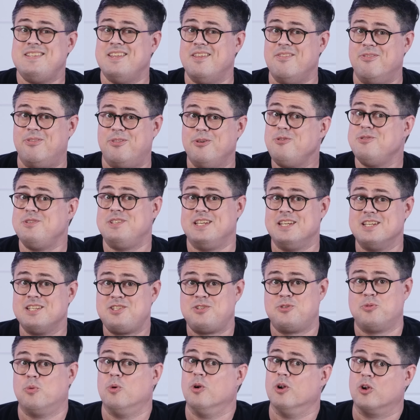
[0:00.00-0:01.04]

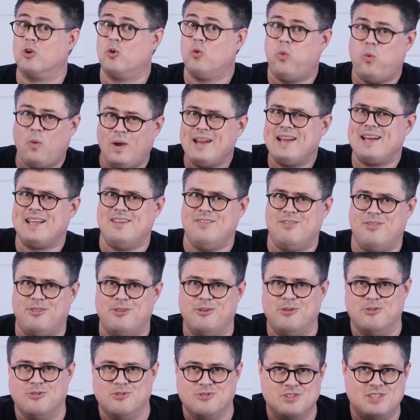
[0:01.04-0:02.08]
enthusiasts were quite
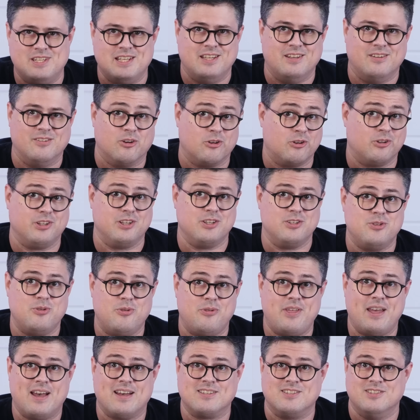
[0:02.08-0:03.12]
enthused in early
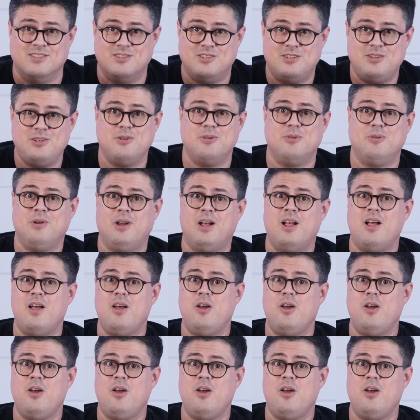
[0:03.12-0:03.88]
2002